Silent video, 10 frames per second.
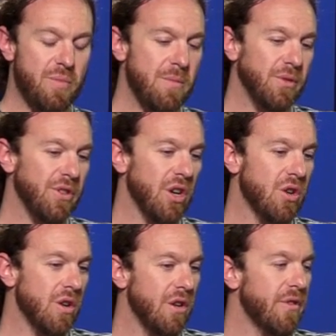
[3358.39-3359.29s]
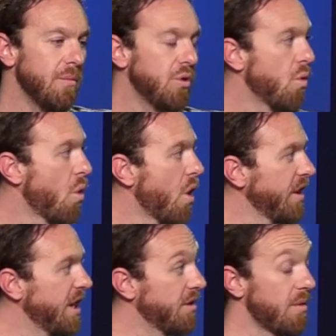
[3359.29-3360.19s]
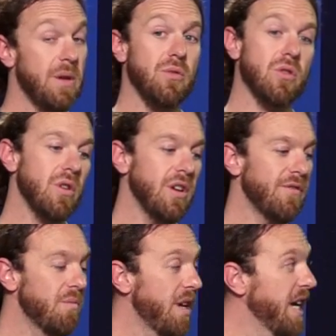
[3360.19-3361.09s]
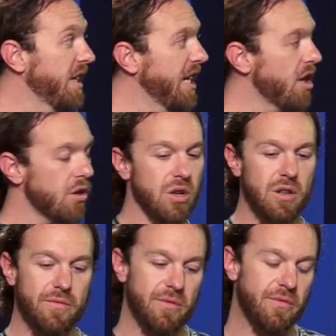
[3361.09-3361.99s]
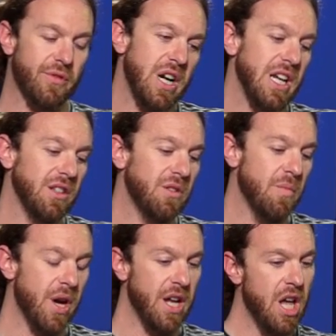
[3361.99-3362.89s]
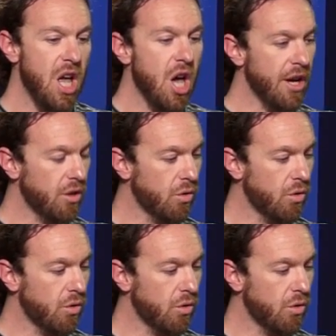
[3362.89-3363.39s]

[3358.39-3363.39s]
people that are cooking from New Orleans or people cooking from Italy or cooking from France, but a